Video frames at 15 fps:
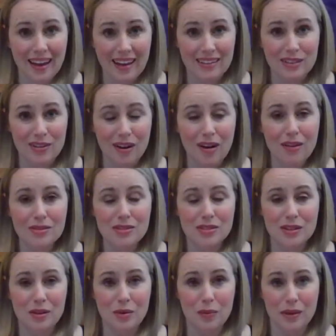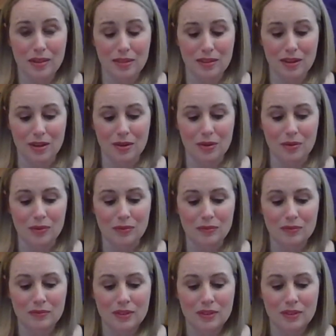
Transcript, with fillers: and also with you.